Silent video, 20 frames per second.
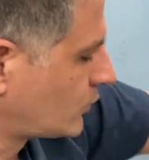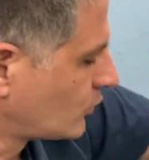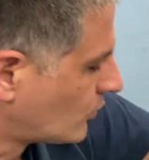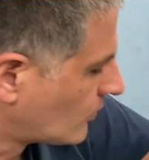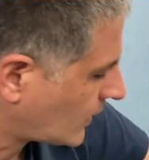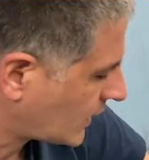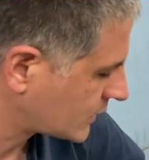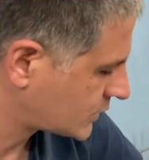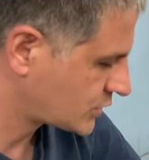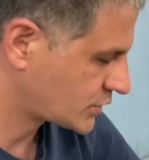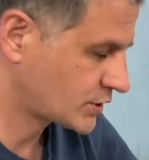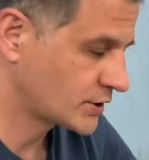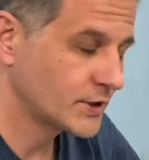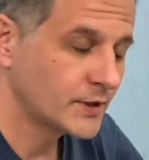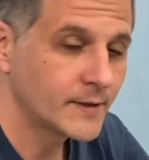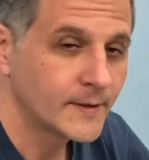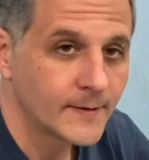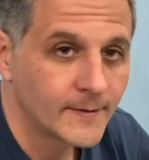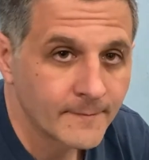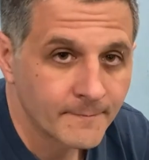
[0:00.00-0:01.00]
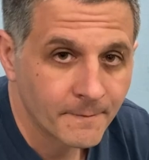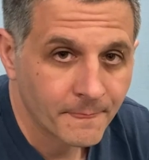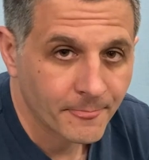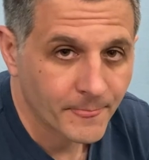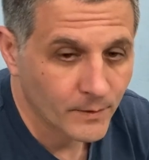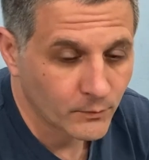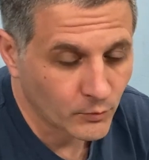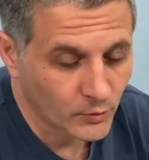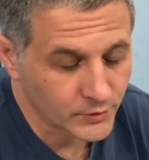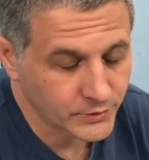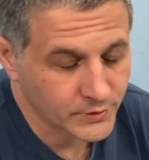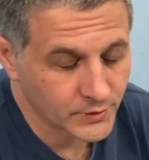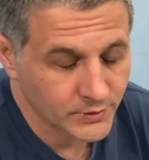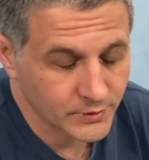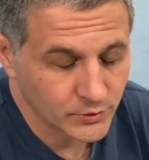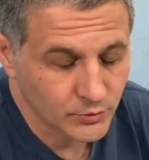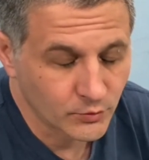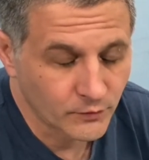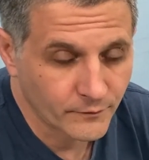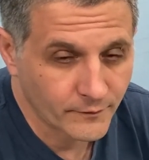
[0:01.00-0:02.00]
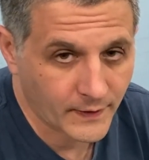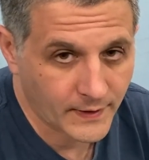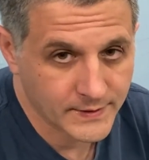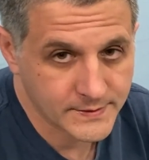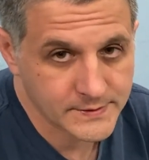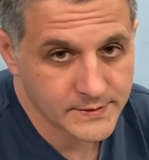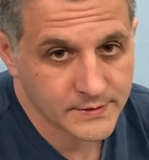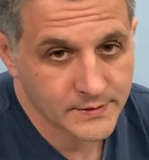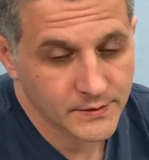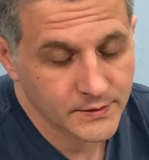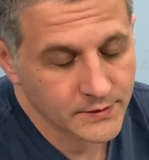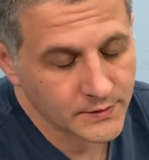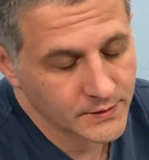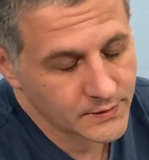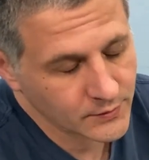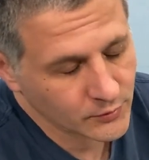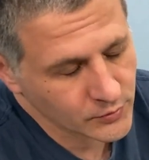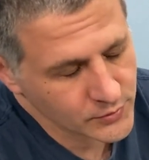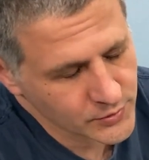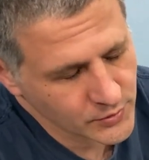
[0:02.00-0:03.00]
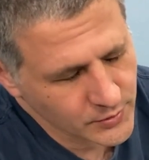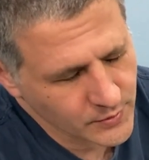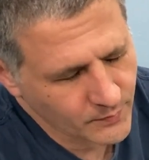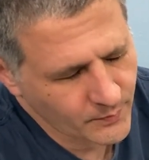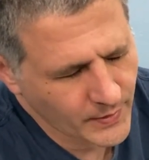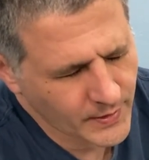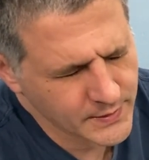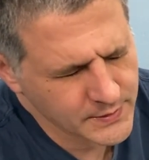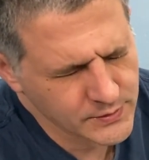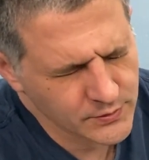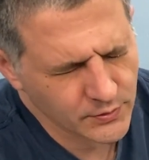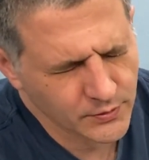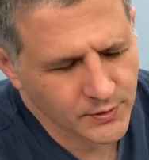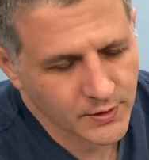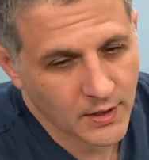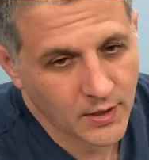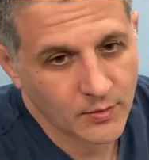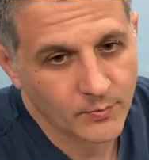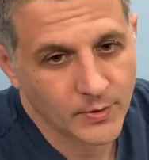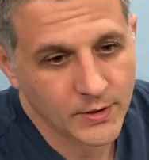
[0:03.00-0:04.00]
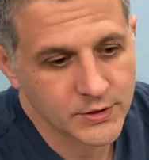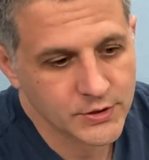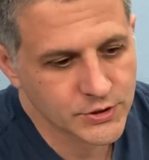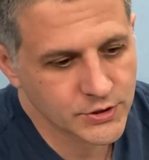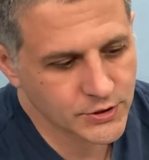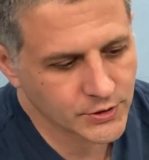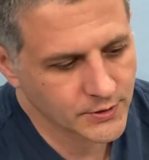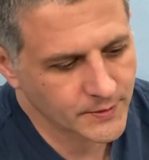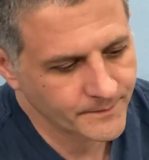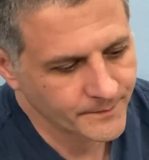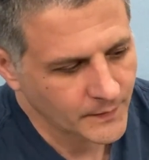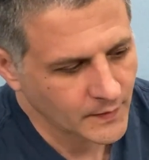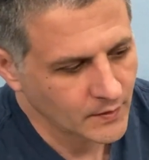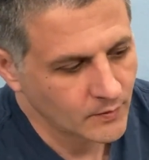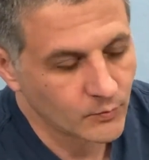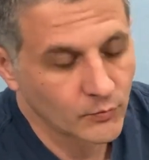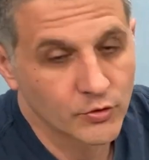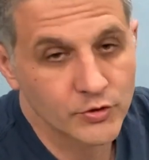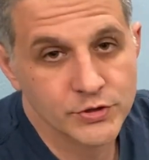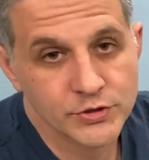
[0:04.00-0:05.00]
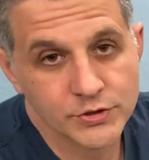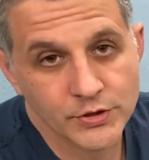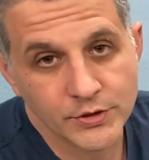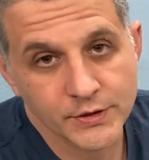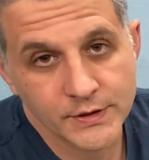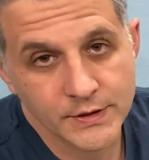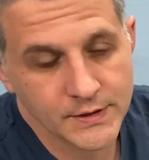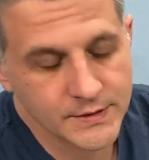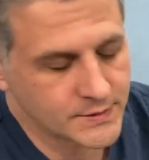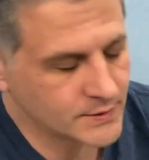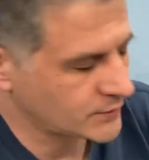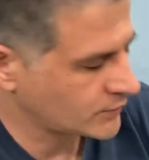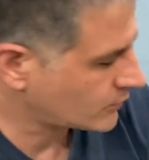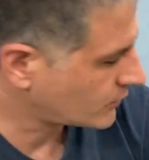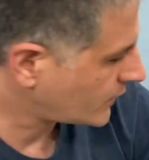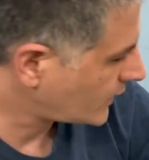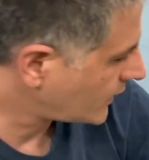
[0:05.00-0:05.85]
too much water too fast. It also depends on how much moisture it is in your